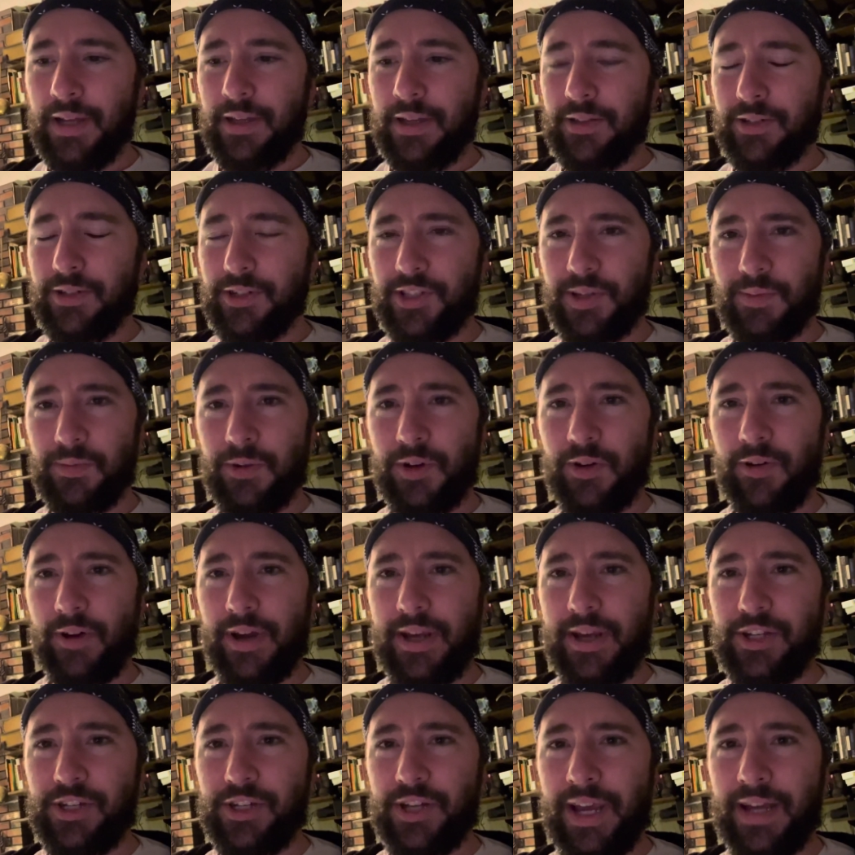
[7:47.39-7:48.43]
There's some
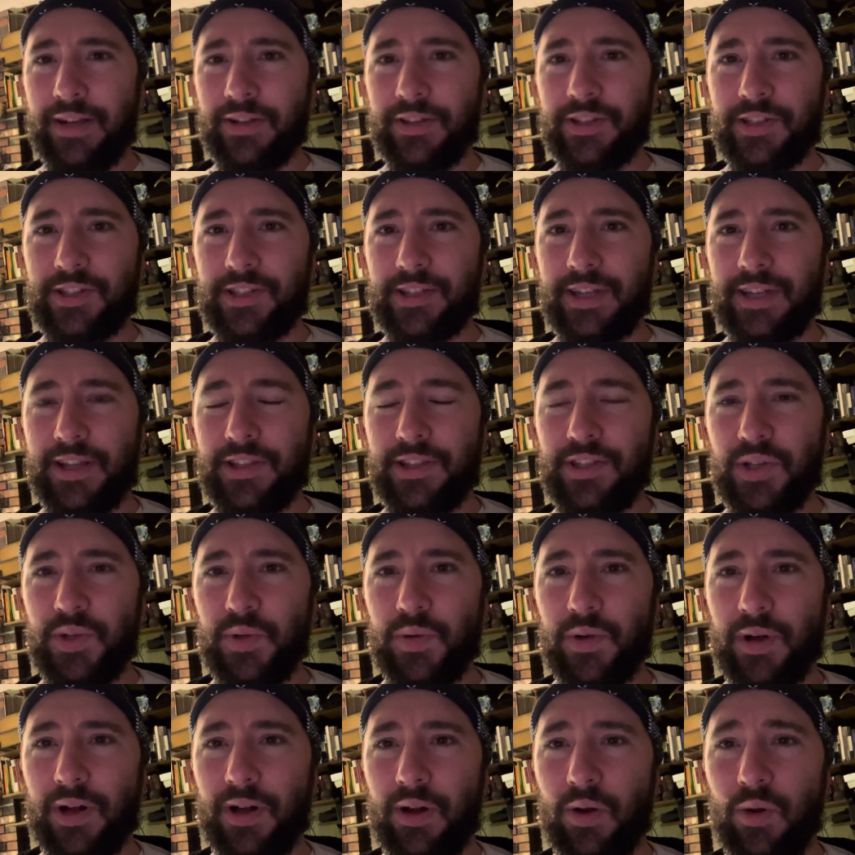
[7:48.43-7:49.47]
great channels that do
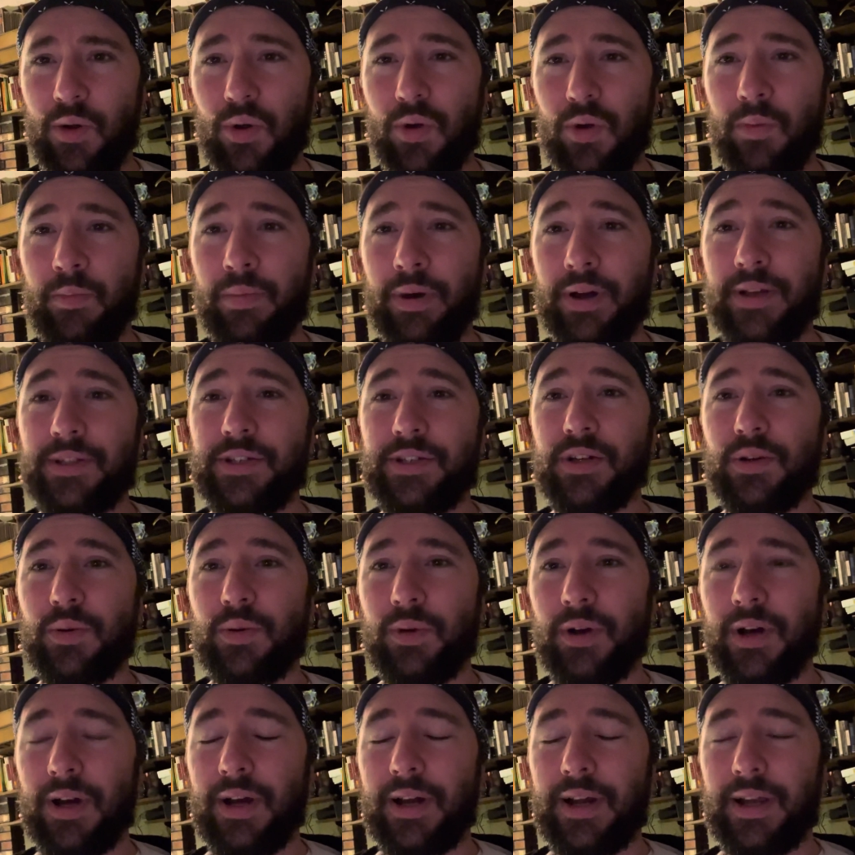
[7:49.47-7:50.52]
a whole bunch of
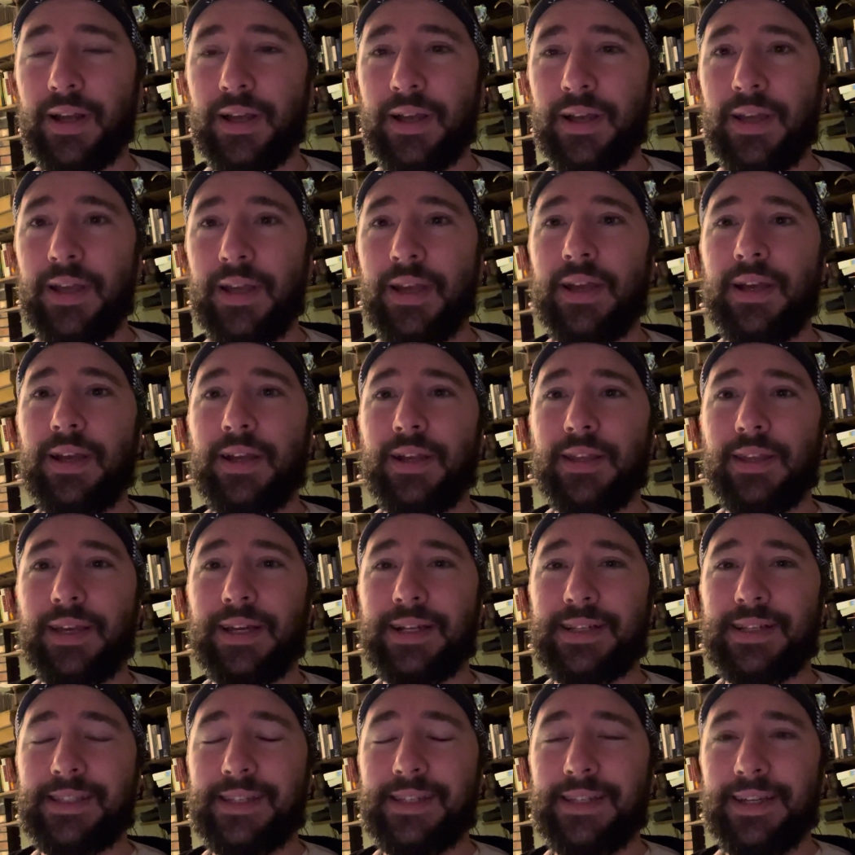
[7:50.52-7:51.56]
work, like
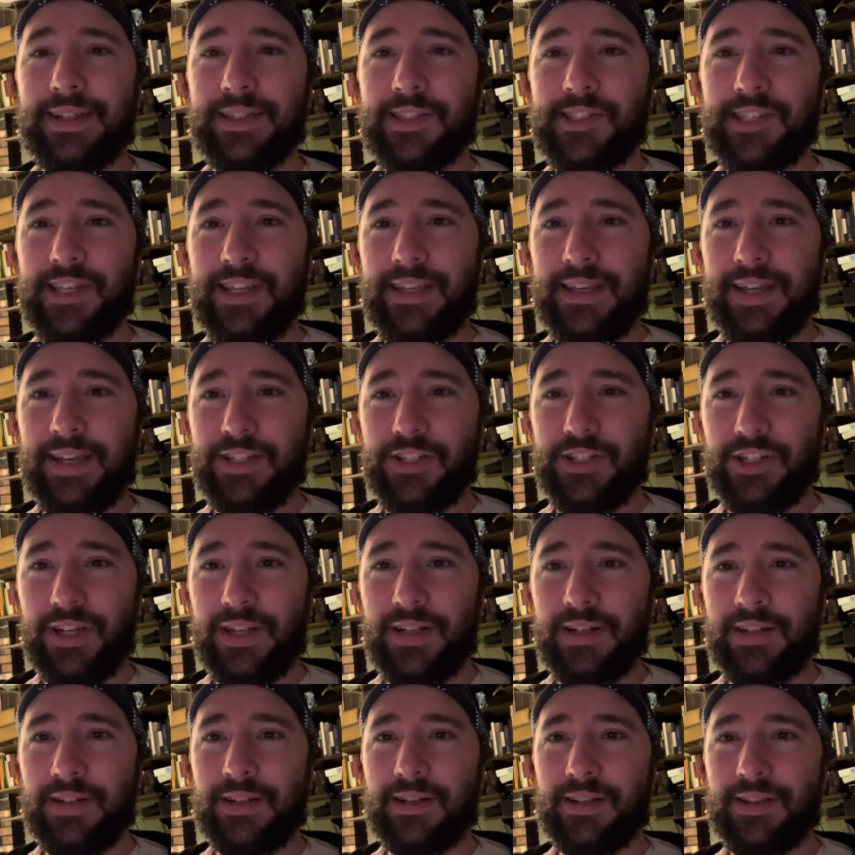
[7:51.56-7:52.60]
CNC
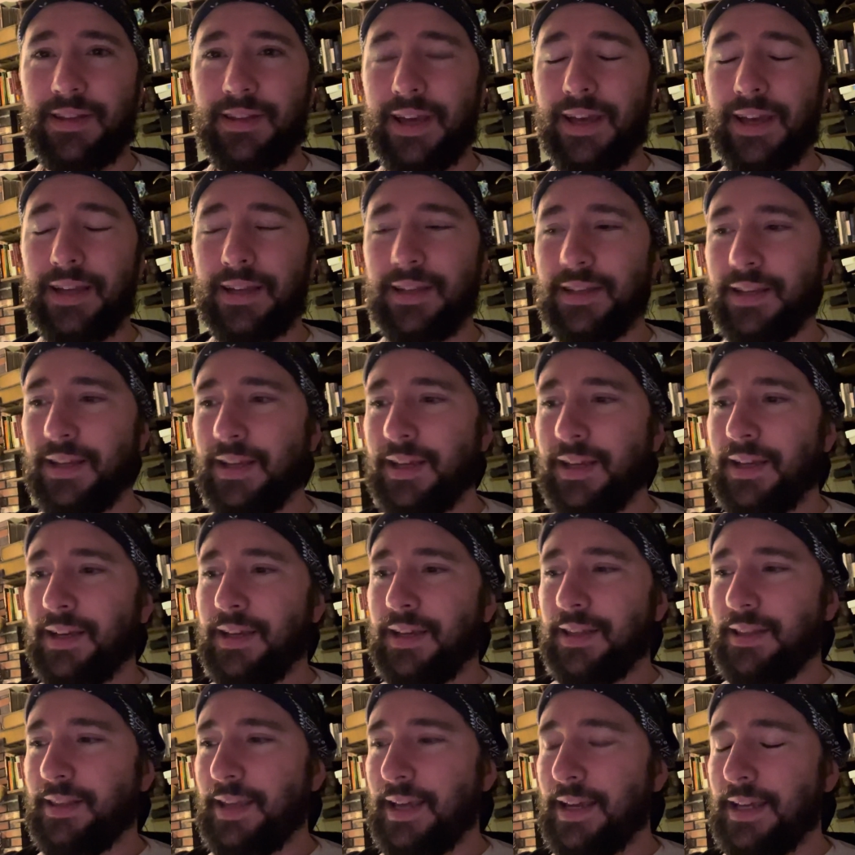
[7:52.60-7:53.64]
Kitchen. They
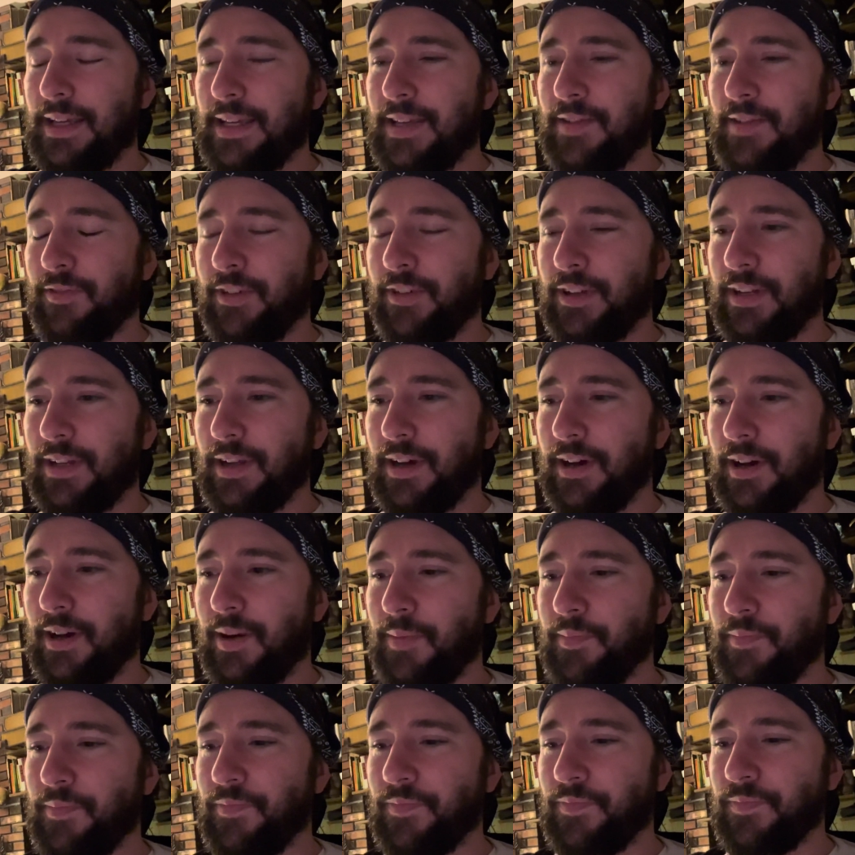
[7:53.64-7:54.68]

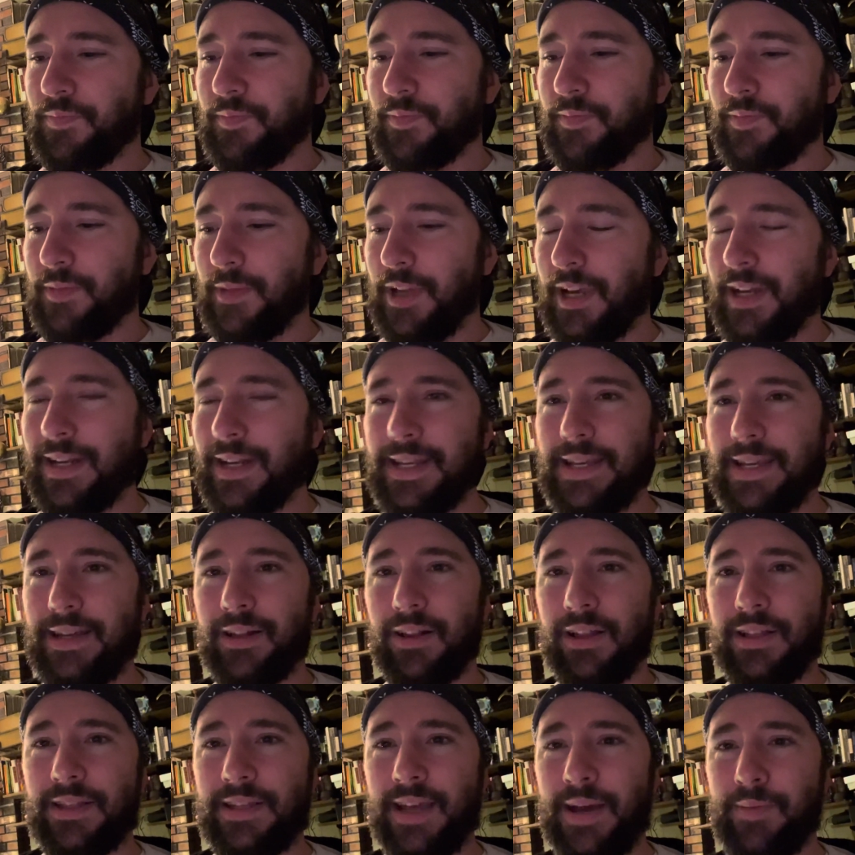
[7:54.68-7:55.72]
even anneal
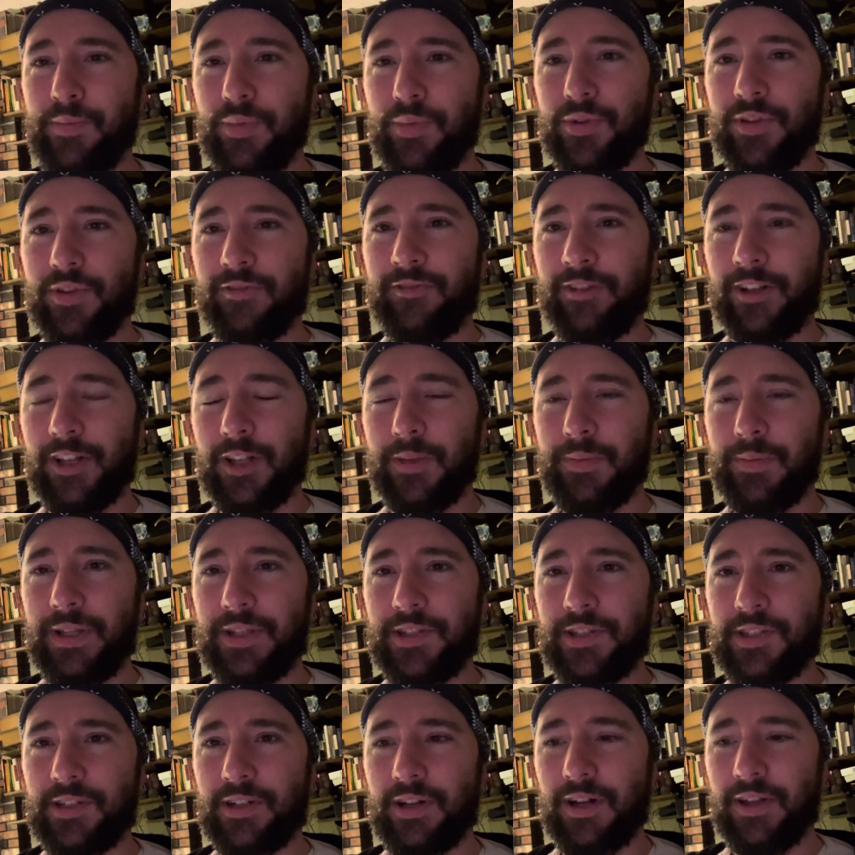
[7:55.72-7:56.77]
and temper the
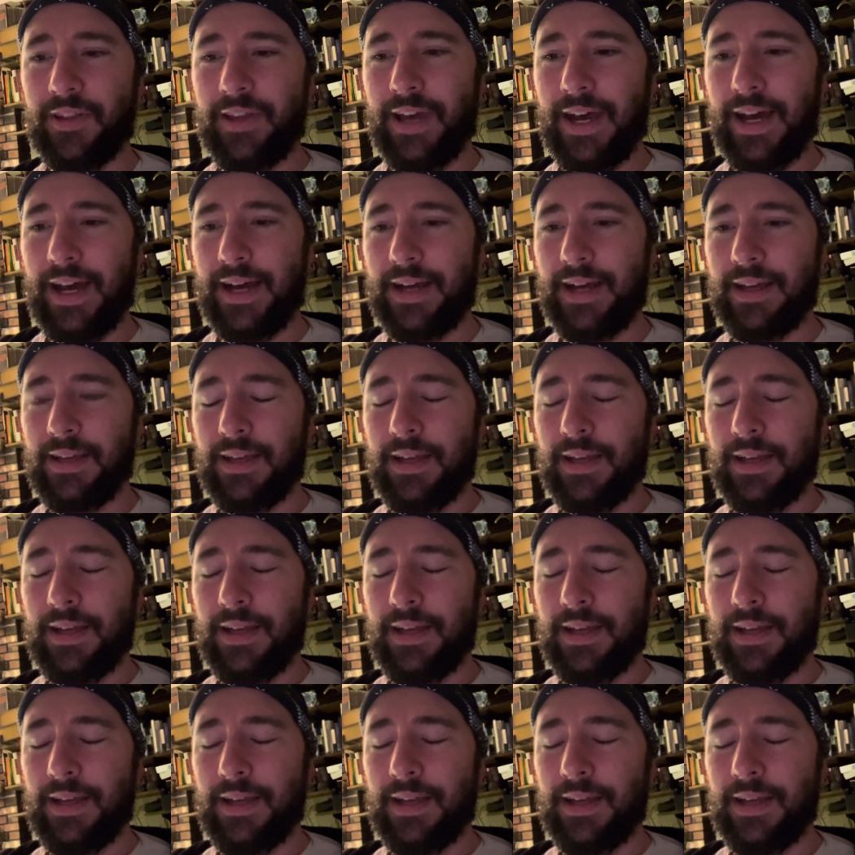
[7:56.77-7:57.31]
filaments and all that.